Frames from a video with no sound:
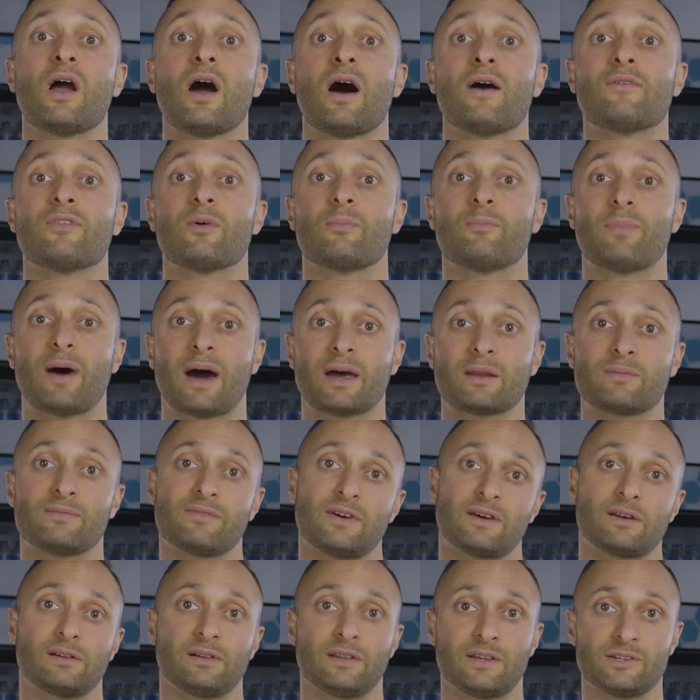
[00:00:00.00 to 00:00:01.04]
of the bottom
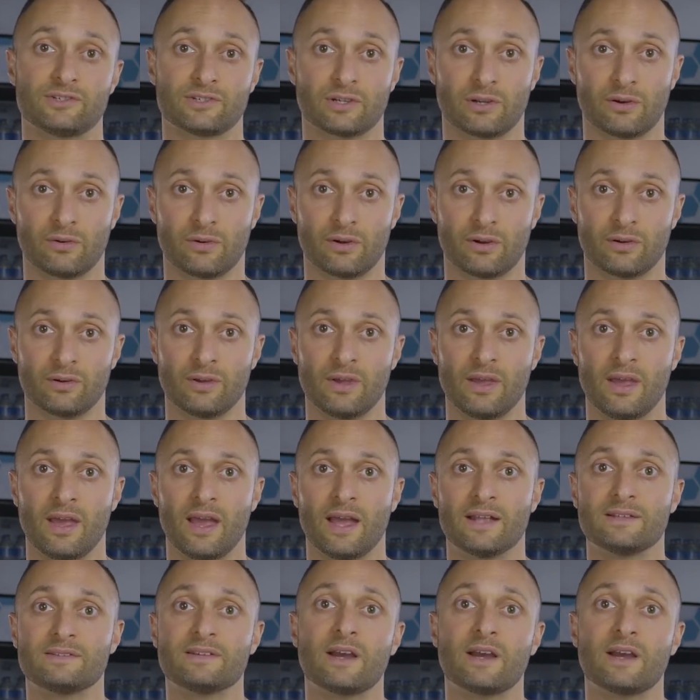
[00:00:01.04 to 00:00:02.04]
ventilation grill, and